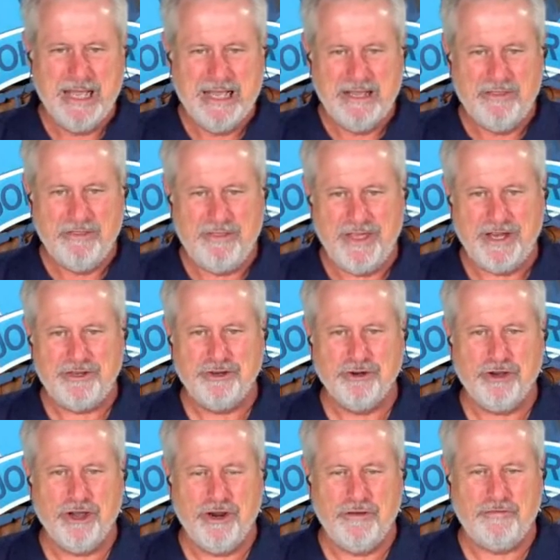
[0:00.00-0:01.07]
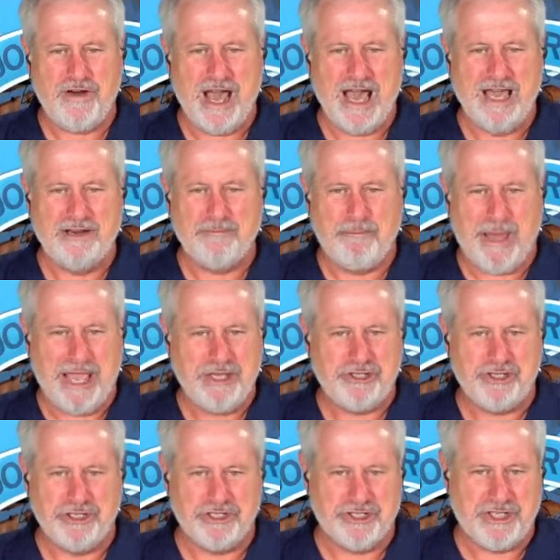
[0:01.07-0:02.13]
that you're going to find
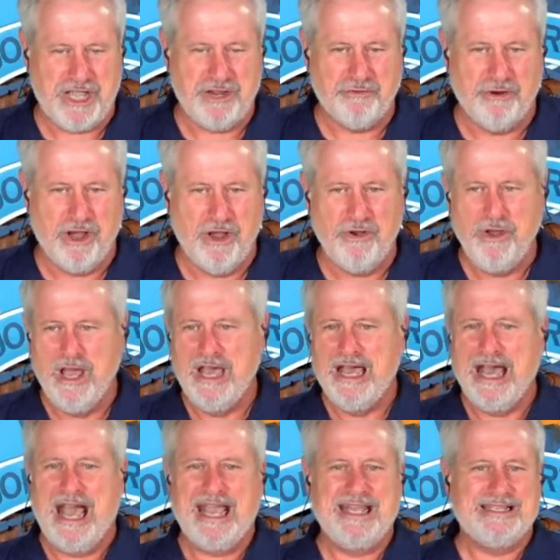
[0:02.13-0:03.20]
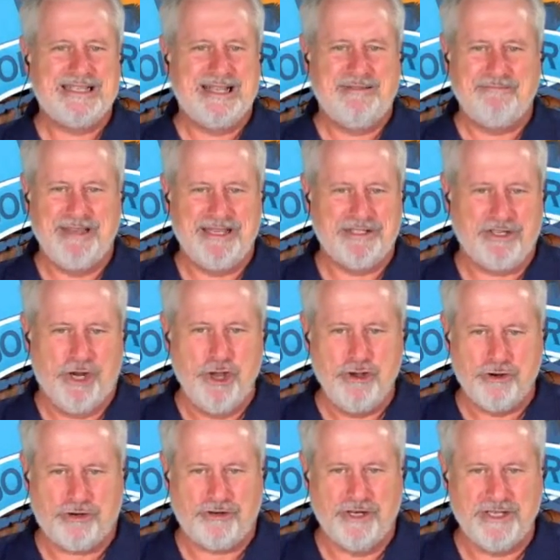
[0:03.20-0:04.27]
patient zero is
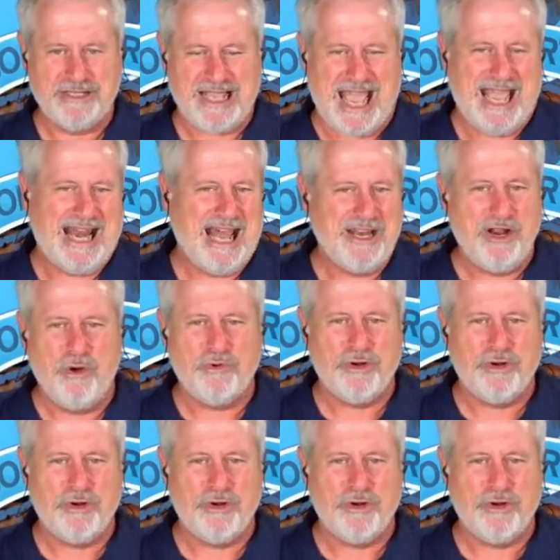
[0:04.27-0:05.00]
ludicrous, and I don't